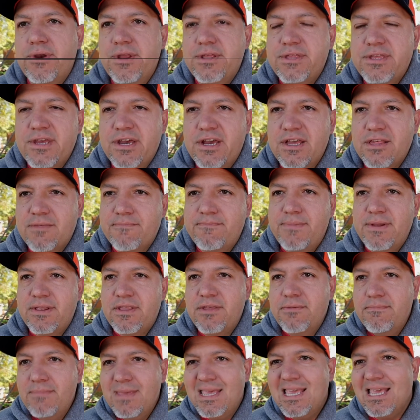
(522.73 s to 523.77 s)
it does, but
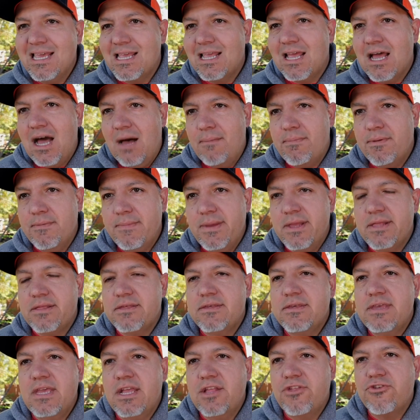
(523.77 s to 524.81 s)
to me it
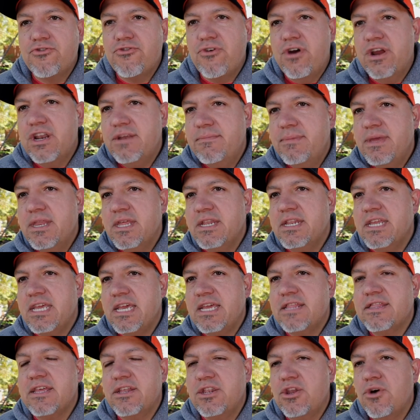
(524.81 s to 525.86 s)
complements. It's trying to meet a
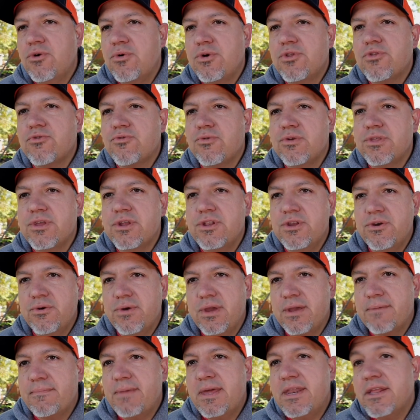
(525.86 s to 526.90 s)
need that no one's really
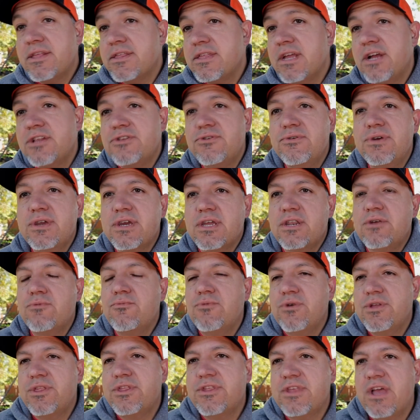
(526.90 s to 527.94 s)
doing, and it's not doing it on
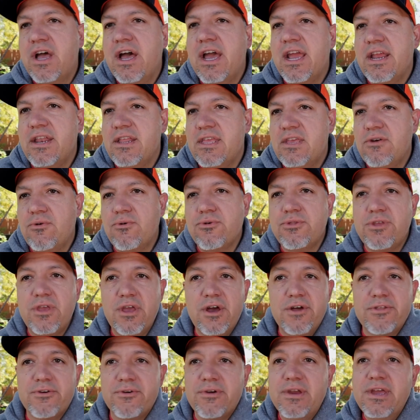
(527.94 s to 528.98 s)
one side or the
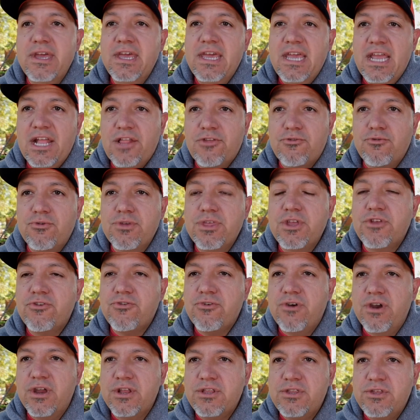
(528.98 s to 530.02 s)
other. It's really
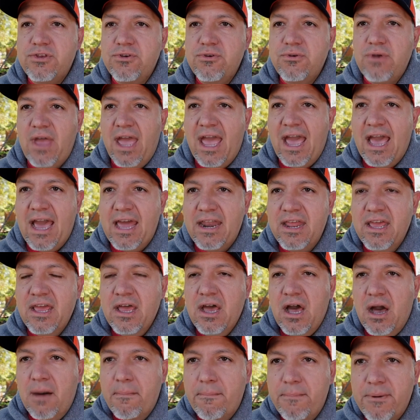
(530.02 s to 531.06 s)
trying to add
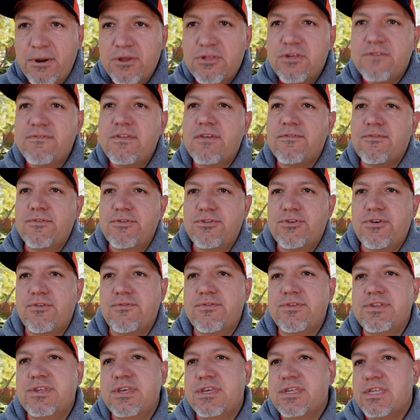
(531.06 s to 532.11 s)
a bunch of different
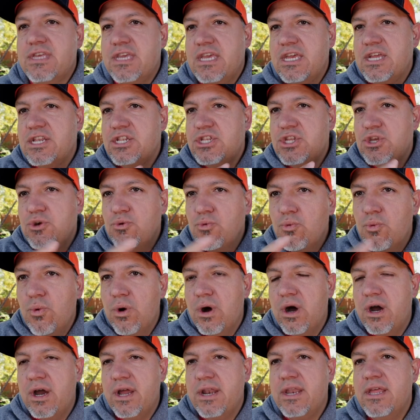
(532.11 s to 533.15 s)
services into
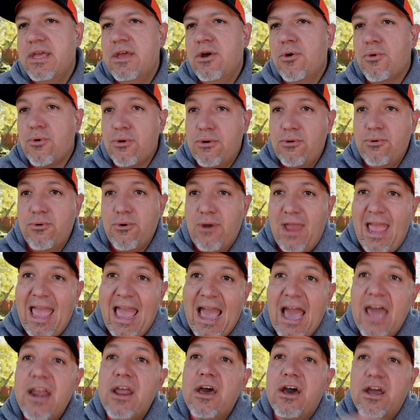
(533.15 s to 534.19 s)
one, or
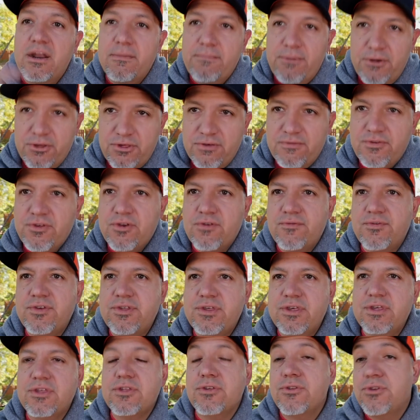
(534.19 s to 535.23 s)
add on a bunch of
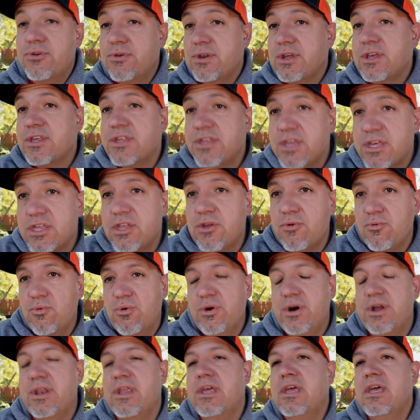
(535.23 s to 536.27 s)
services into an existing
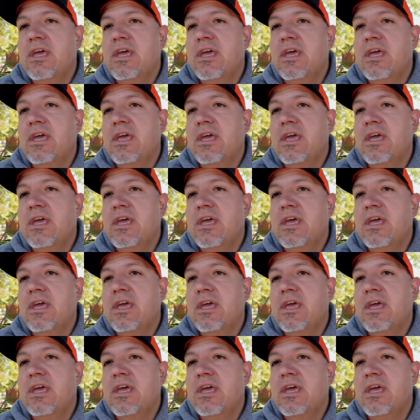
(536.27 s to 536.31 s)
one,